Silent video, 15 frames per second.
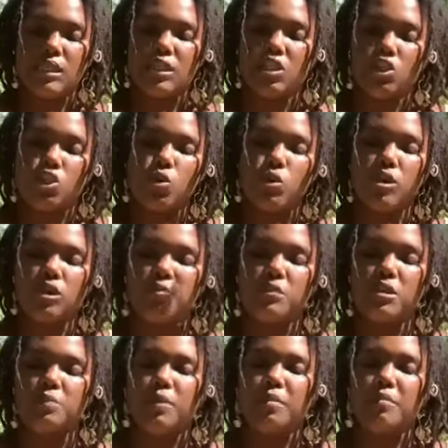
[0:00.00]
Since the choice
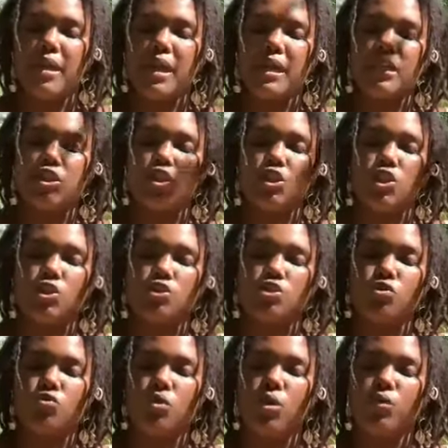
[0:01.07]
must be made to
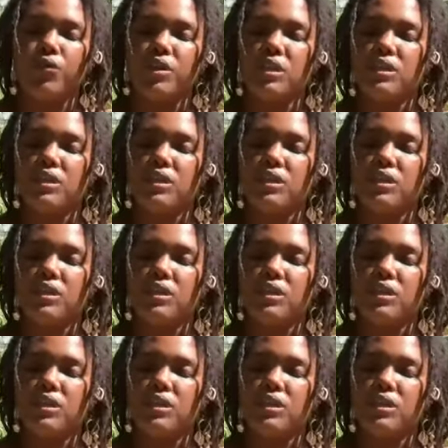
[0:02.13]
nurture growth,